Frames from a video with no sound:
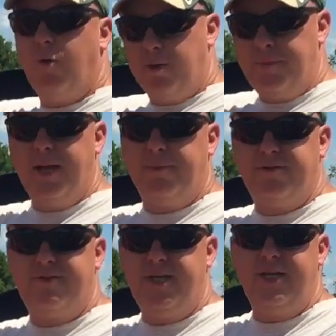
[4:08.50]
want to be able to
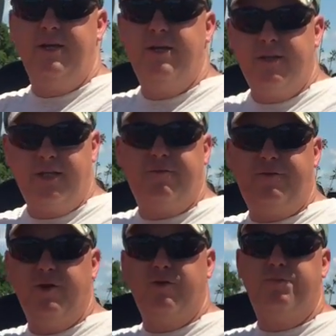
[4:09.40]
see that the
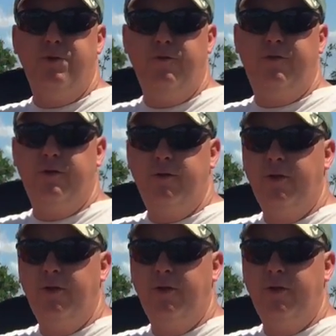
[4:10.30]
fuel is moving.